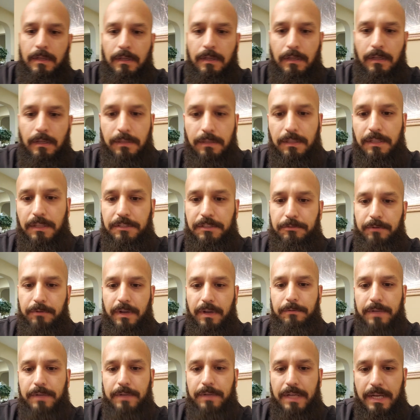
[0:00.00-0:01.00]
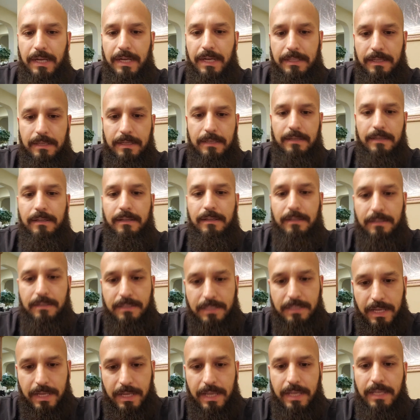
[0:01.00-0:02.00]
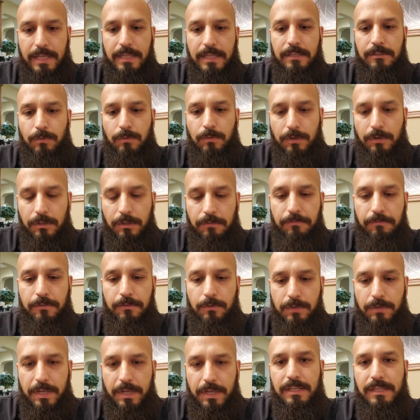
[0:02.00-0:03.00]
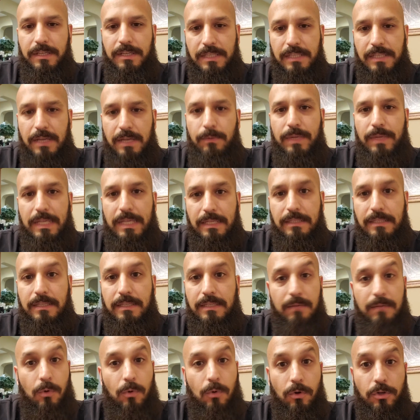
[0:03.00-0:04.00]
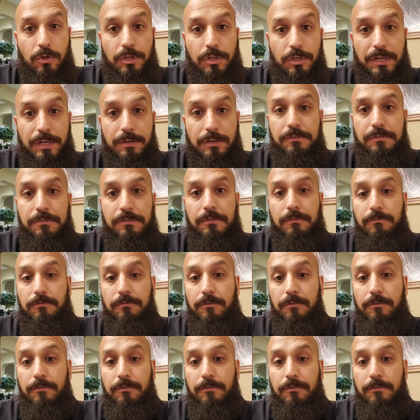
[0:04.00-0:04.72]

That's right, Riyadh. Today is one of the few days that we get to get more shares for a